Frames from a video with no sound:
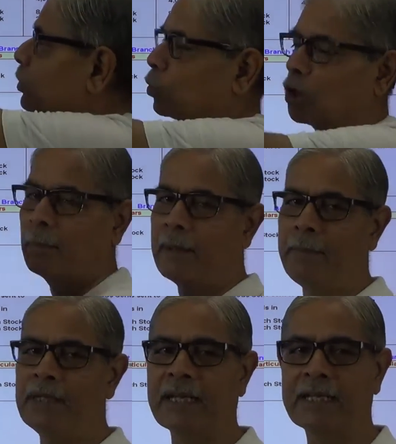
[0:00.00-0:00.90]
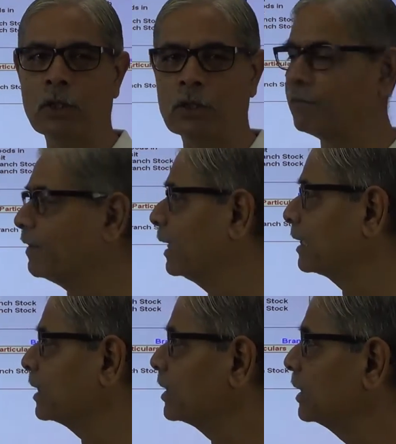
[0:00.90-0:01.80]
total of debit side is also
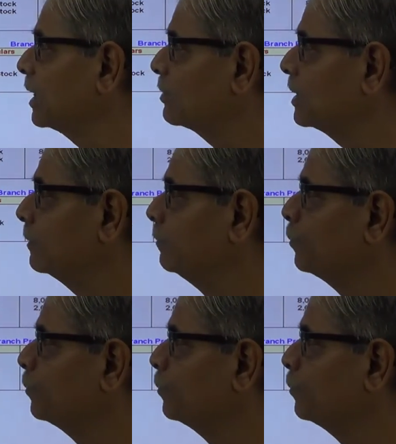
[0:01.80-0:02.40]
1,60,000.